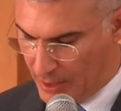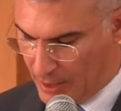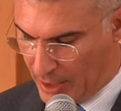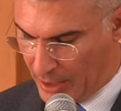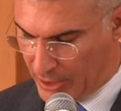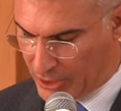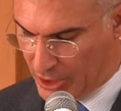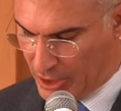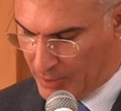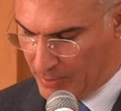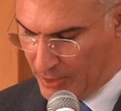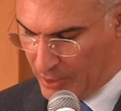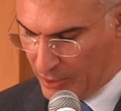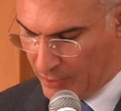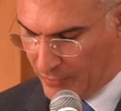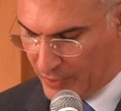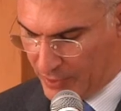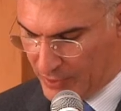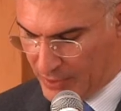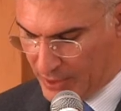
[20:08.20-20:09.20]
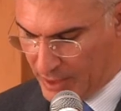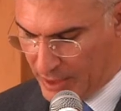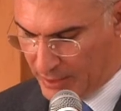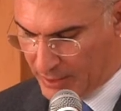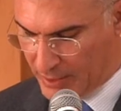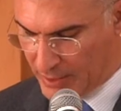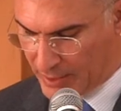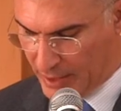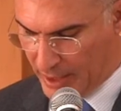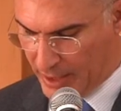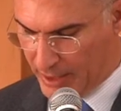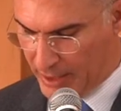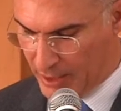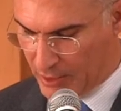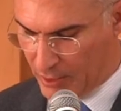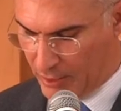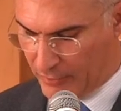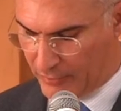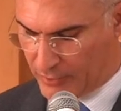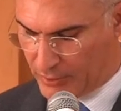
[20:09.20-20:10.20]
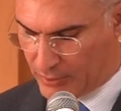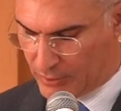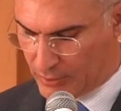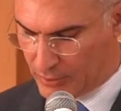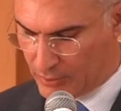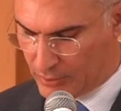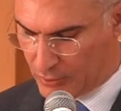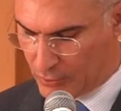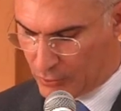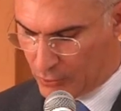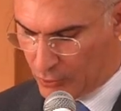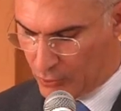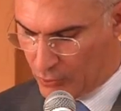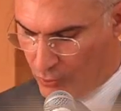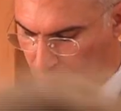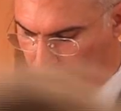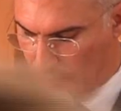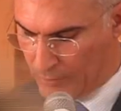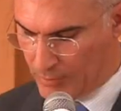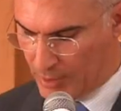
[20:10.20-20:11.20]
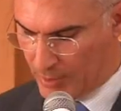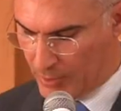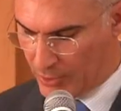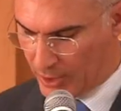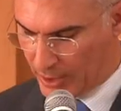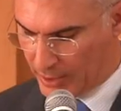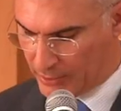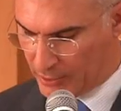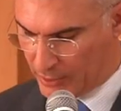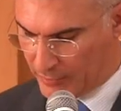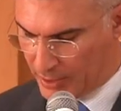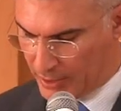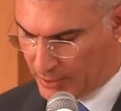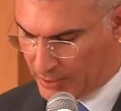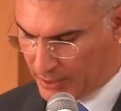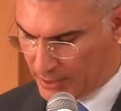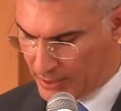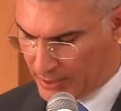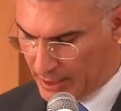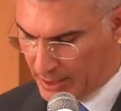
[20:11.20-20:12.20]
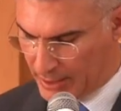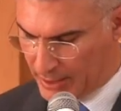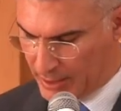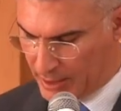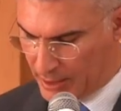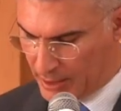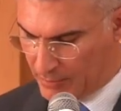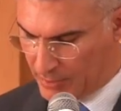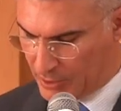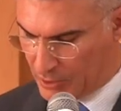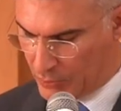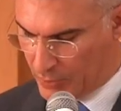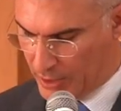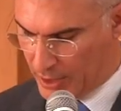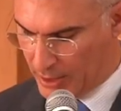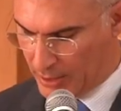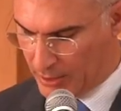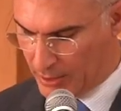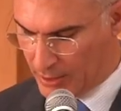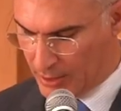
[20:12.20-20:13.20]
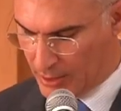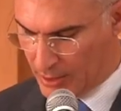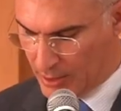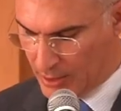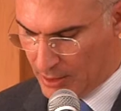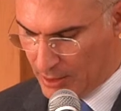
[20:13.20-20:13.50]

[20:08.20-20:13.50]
I shall be overseeing the signing of 2 memoranda of understanding between